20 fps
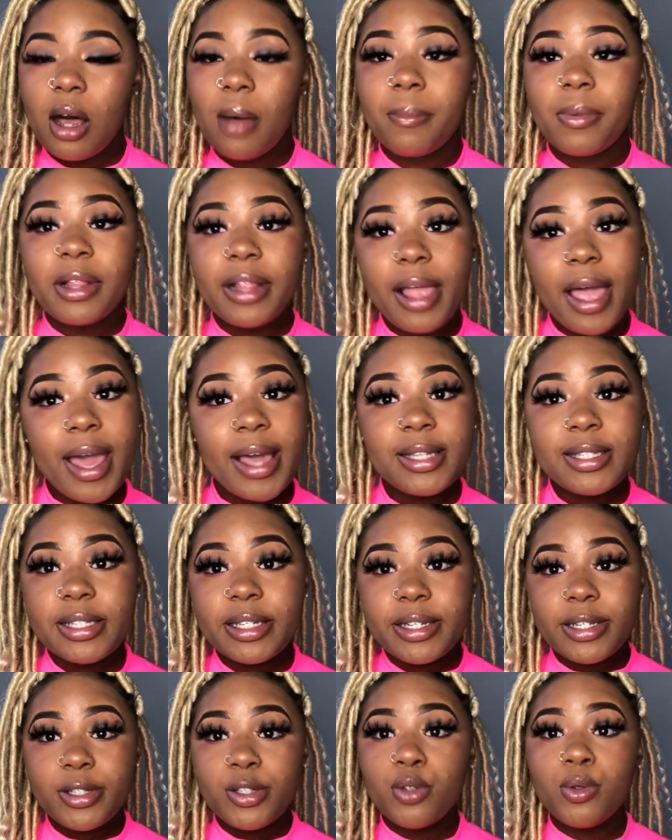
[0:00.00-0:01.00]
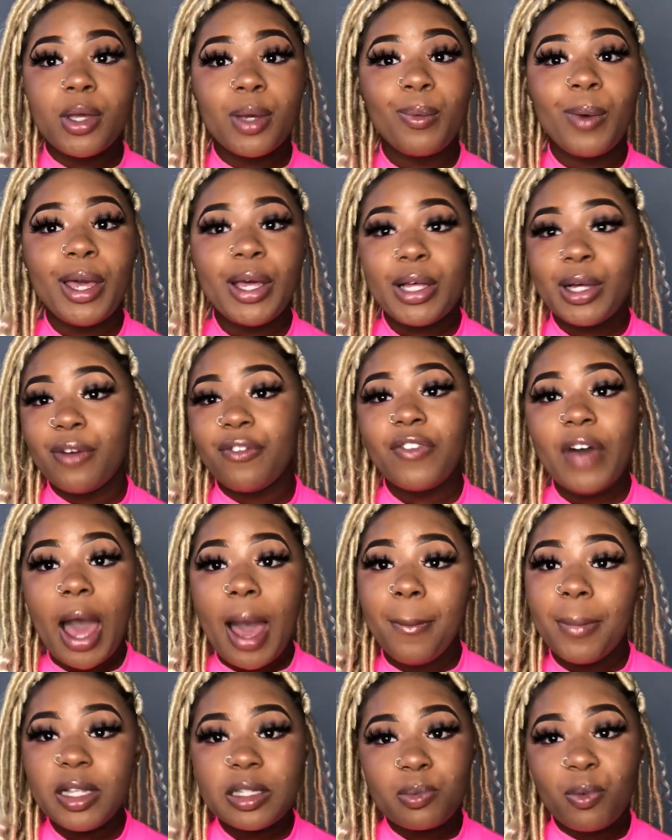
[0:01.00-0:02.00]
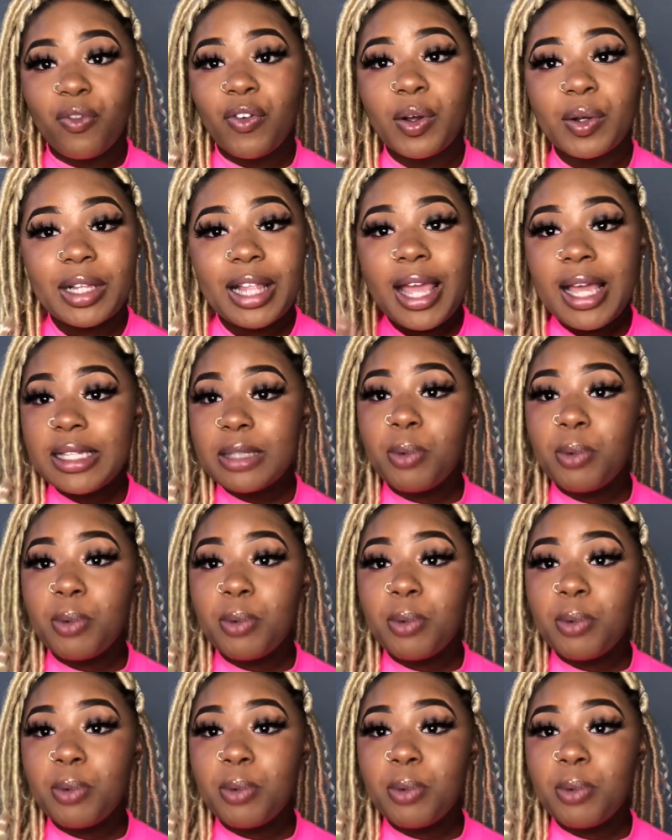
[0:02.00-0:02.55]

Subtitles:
Classes, you can wake up 5 minutes before class,